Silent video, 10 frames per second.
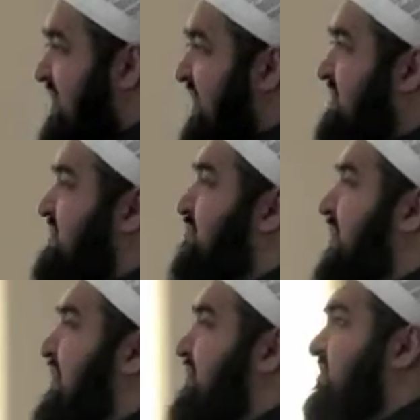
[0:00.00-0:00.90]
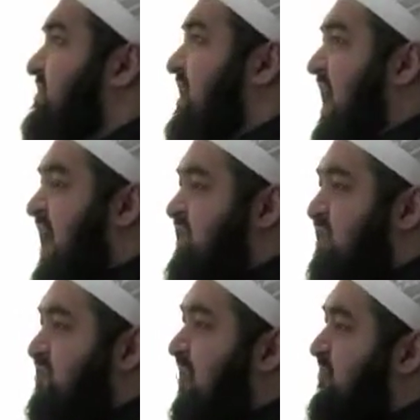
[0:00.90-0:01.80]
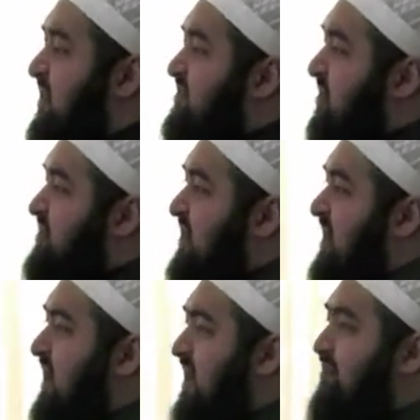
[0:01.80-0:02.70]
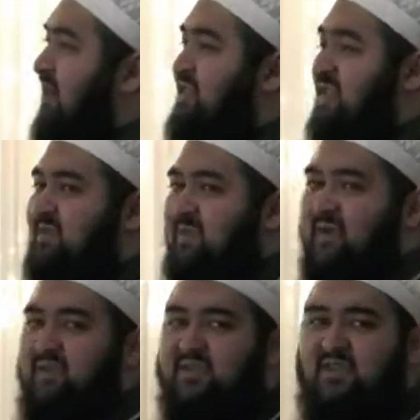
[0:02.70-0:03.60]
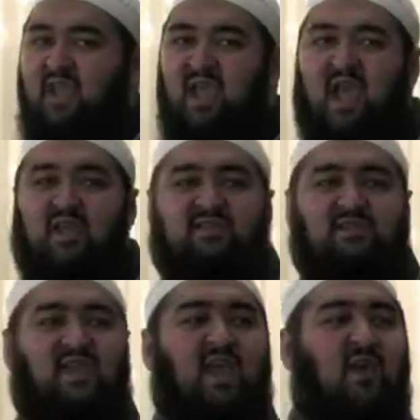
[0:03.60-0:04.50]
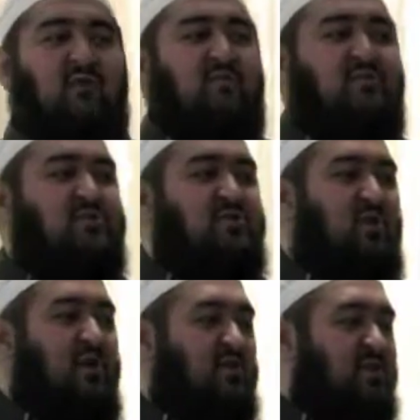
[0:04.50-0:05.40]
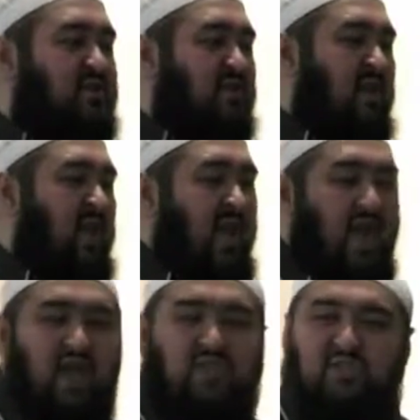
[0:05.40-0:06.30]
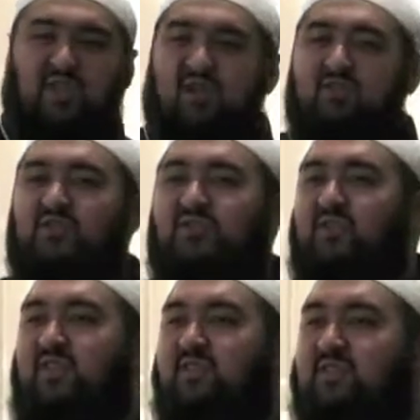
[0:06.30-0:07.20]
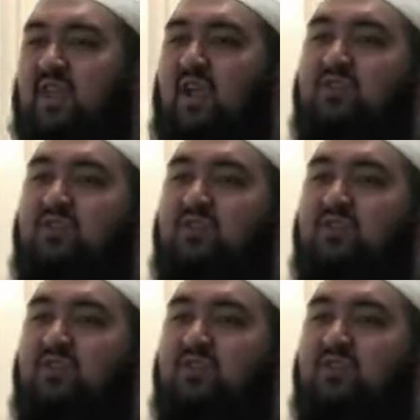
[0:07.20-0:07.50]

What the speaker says: these matters. Actually doing research upon these matters and seeing how other scholars actually understood this.